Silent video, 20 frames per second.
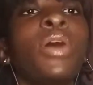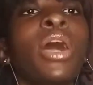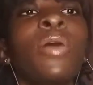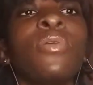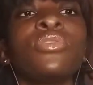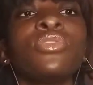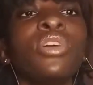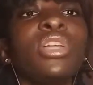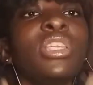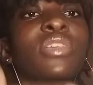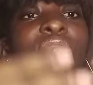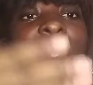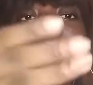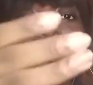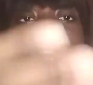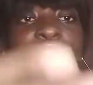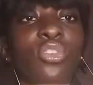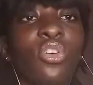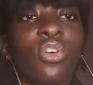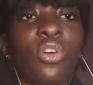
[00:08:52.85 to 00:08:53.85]
But I was not
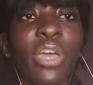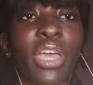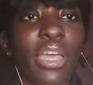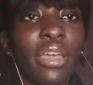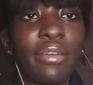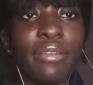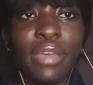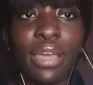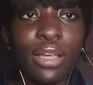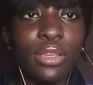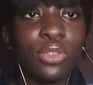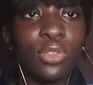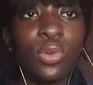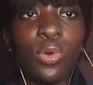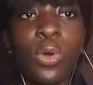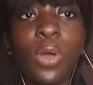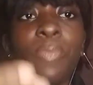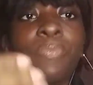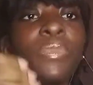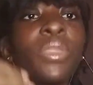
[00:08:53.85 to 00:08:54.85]
living in your area.
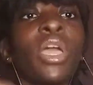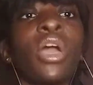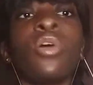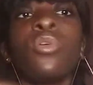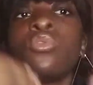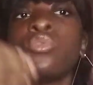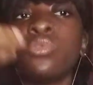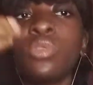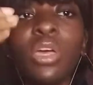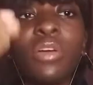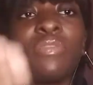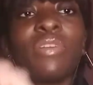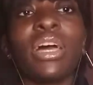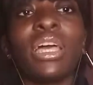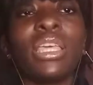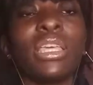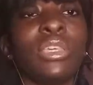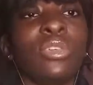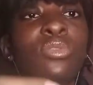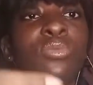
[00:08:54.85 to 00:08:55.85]
So whosoever